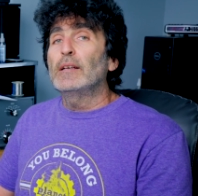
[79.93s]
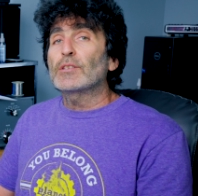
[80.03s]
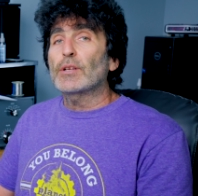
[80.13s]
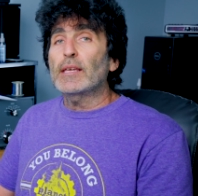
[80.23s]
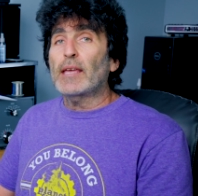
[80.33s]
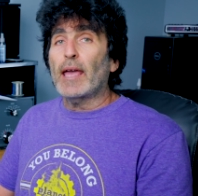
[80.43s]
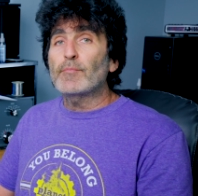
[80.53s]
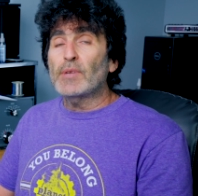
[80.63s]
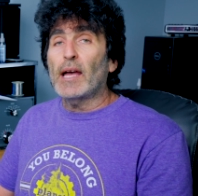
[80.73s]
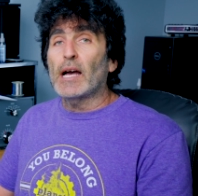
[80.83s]
So he
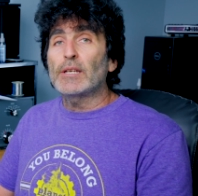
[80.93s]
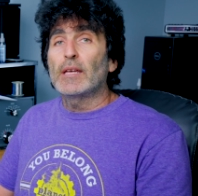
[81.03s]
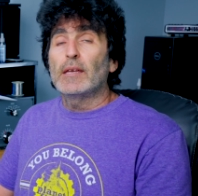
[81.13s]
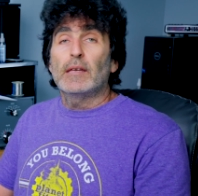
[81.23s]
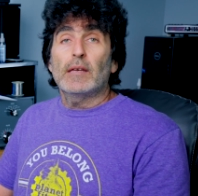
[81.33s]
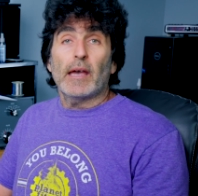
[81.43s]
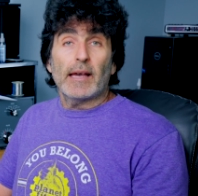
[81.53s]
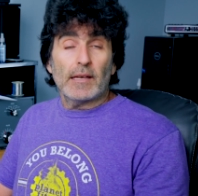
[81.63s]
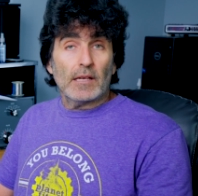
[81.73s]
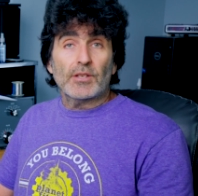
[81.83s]
came down
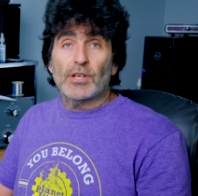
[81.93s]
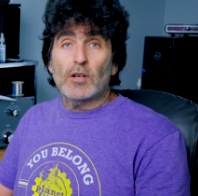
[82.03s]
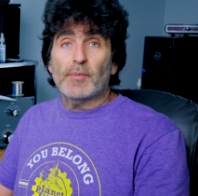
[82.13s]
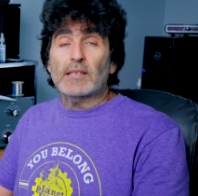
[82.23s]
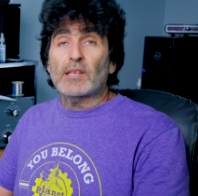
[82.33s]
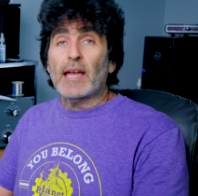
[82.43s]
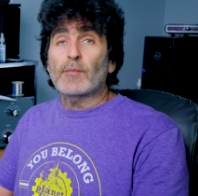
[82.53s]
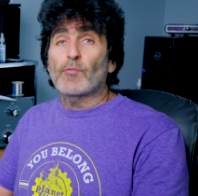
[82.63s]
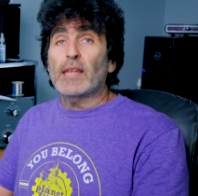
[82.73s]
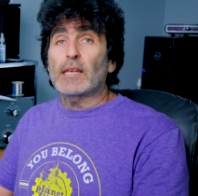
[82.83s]
and uh, showed me his
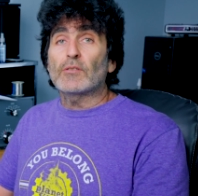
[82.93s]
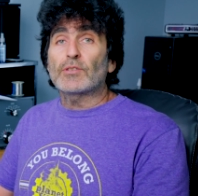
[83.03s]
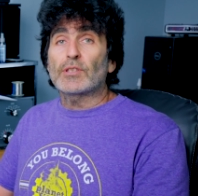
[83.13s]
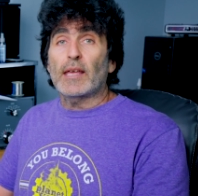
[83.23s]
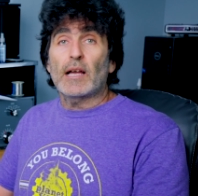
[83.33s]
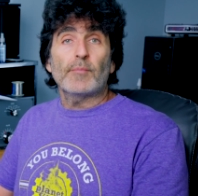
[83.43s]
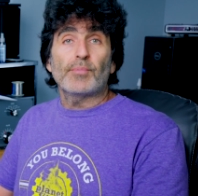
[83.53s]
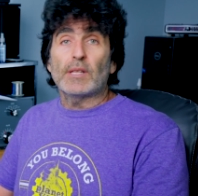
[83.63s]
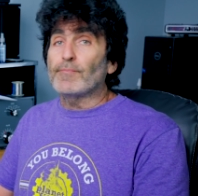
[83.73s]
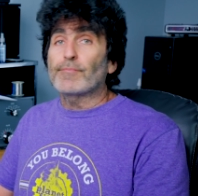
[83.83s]
ham radio set
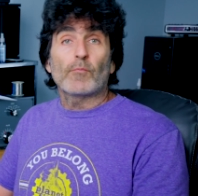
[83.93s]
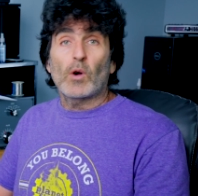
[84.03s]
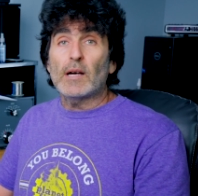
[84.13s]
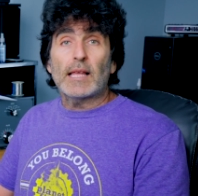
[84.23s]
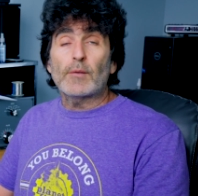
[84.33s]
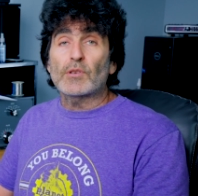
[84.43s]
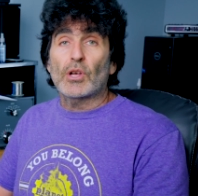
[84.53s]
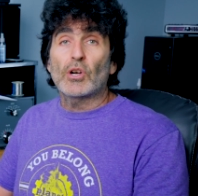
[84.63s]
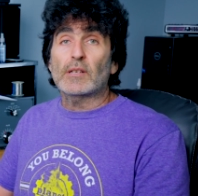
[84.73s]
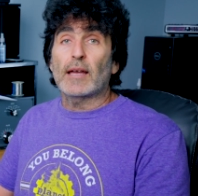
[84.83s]
up, and, well, I was
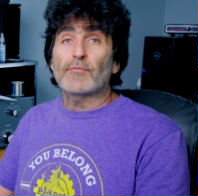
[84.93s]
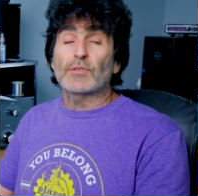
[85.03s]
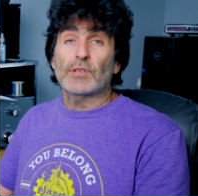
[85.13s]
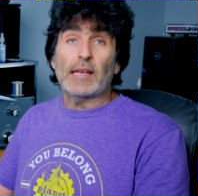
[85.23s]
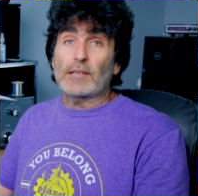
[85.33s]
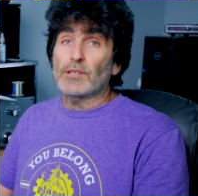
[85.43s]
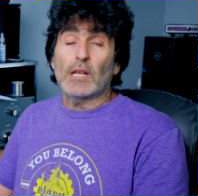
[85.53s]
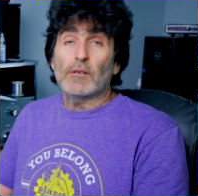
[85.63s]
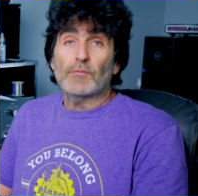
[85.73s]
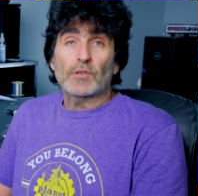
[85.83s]
hooked ever since. You
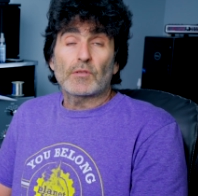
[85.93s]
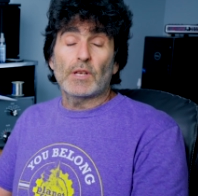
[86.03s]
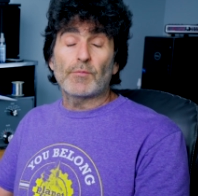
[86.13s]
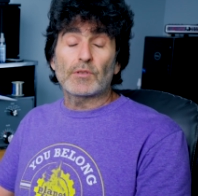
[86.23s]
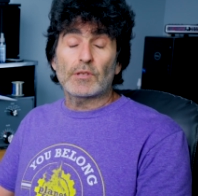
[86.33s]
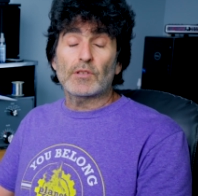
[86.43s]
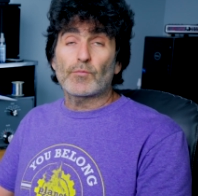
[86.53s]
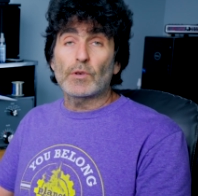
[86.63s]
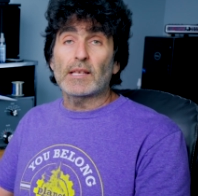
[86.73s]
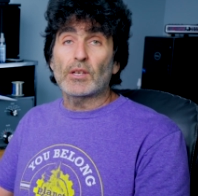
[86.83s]
know, it was, it was
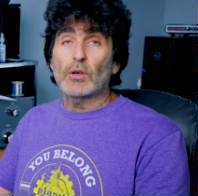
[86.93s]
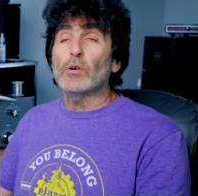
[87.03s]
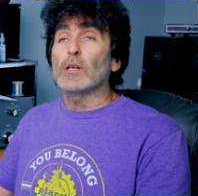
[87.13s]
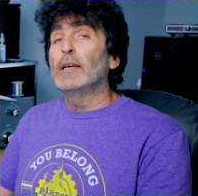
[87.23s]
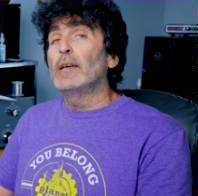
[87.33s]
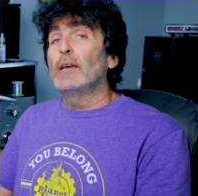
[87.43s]
just really cool.